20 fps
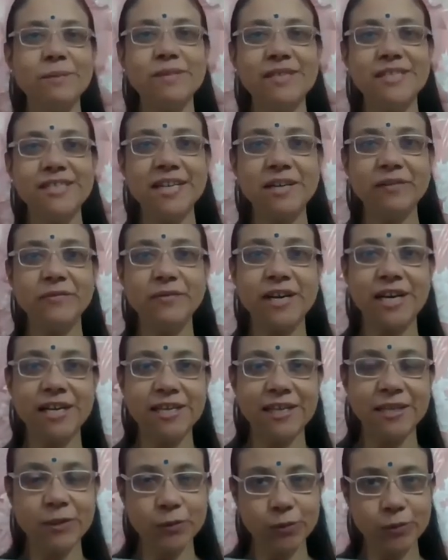is
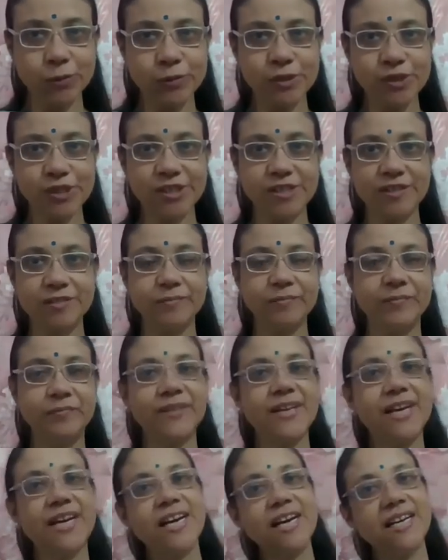Devyani Ghosh
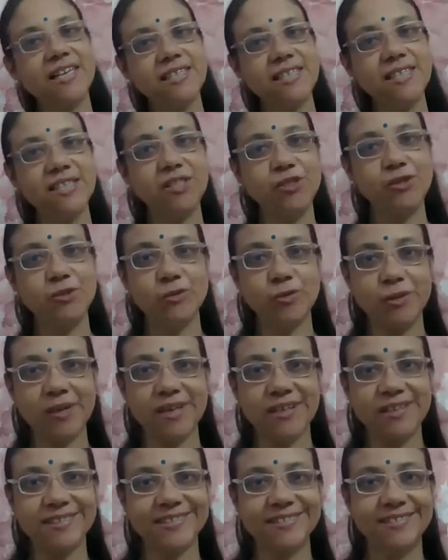and I teach yoga.